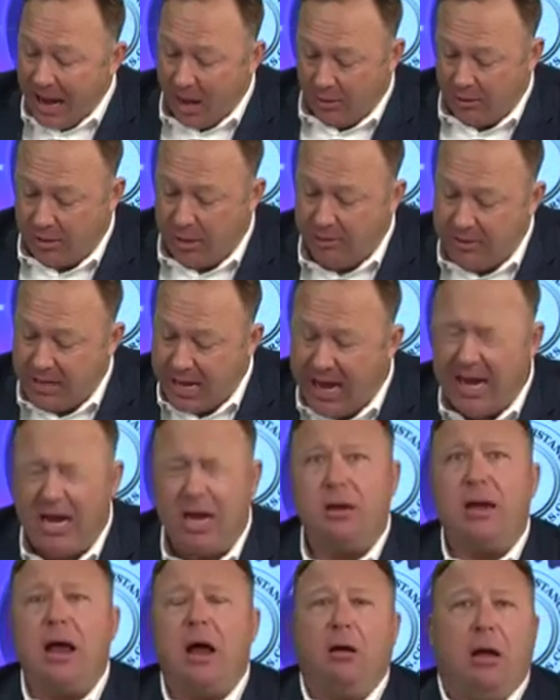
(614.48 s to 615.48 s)
out,
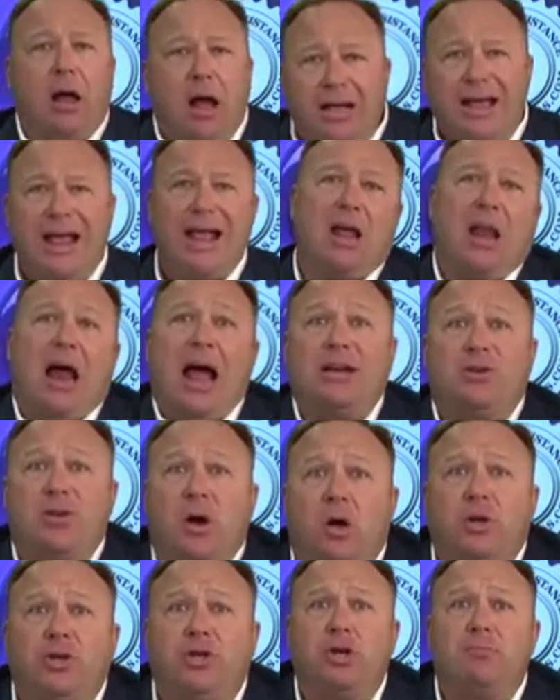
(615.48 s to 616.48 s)
okay? Now, again, I
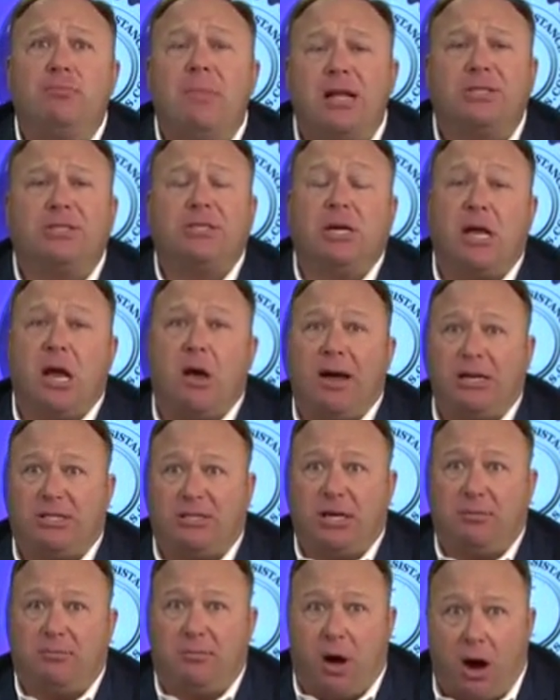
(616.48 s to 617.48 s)
told you months ago, I
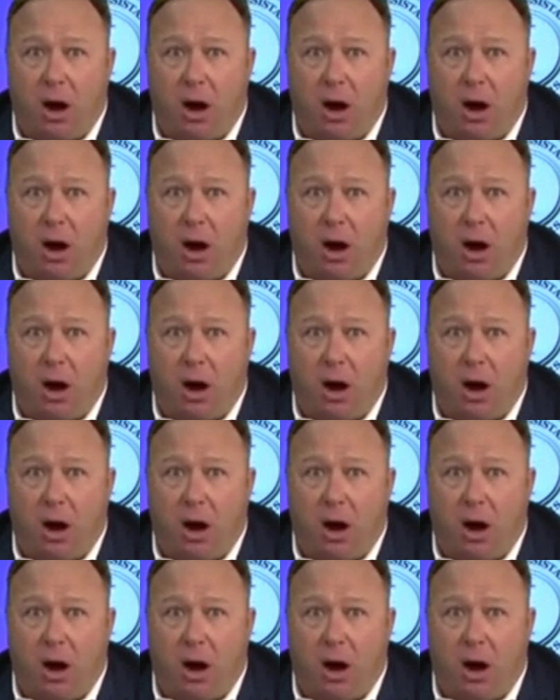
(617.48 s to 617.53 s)
said,